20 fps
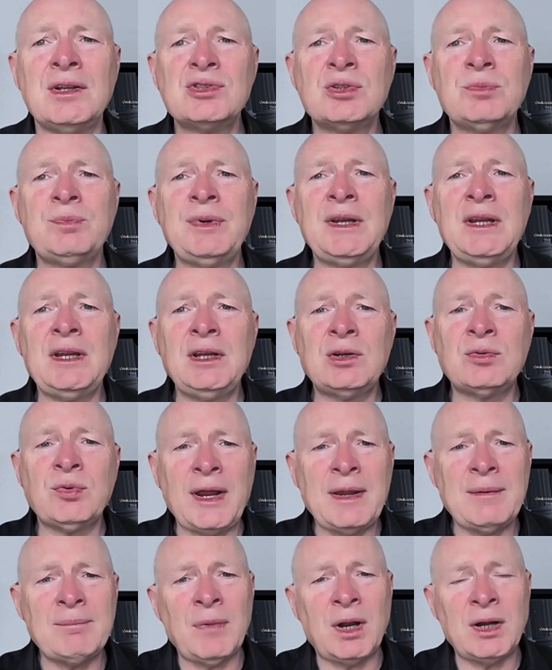to be
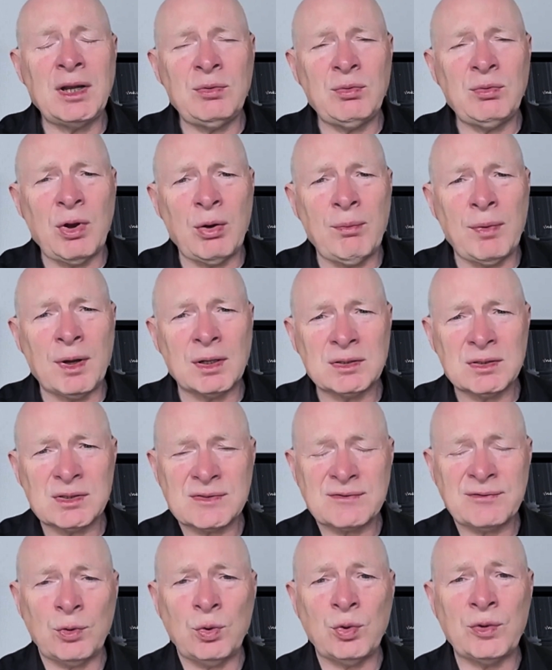great money role
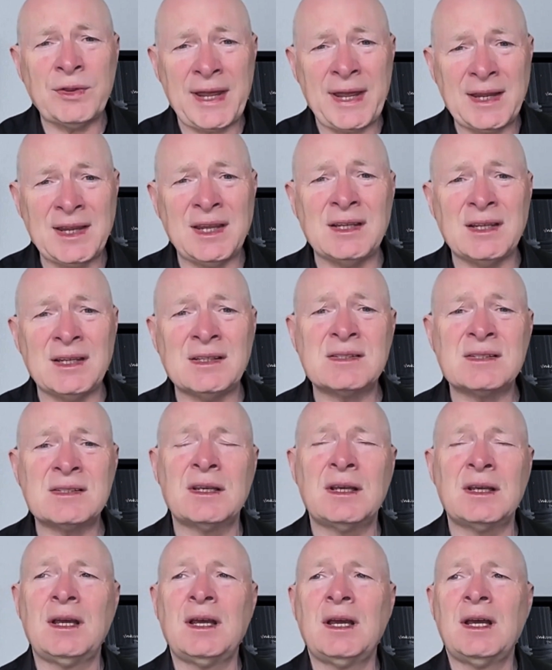models for their
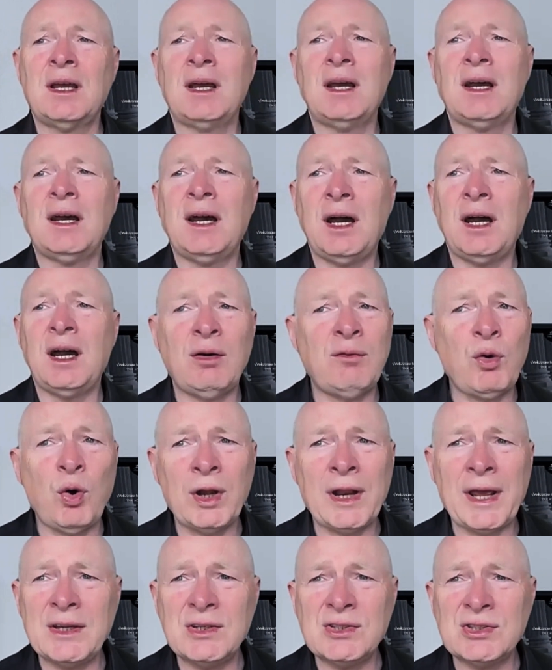kids of
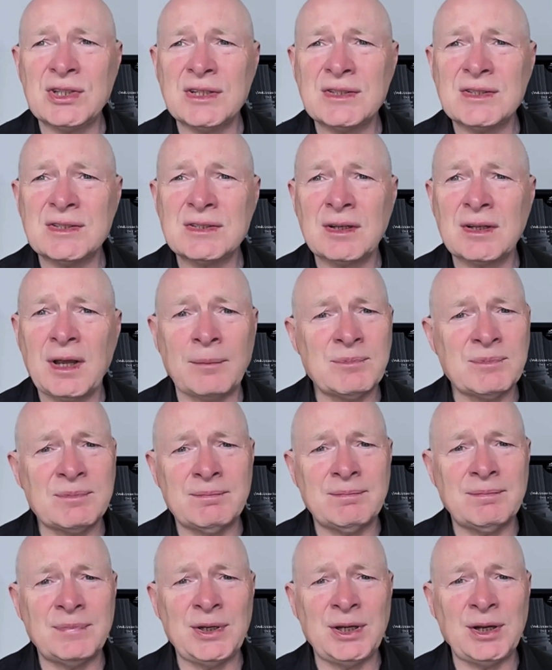all ages.
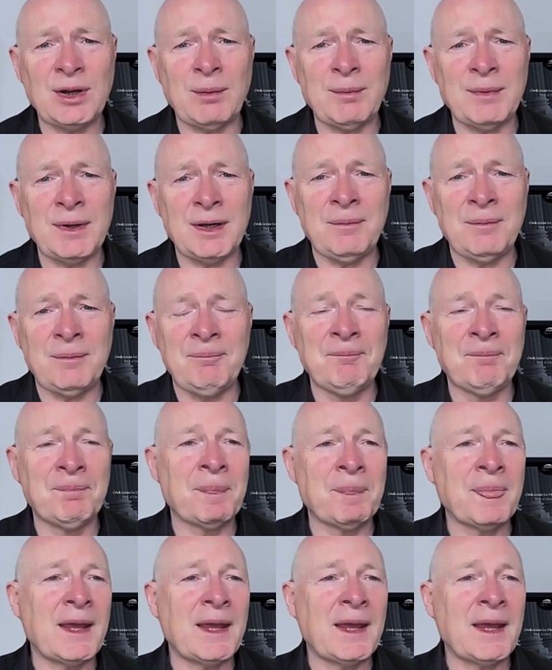I'm a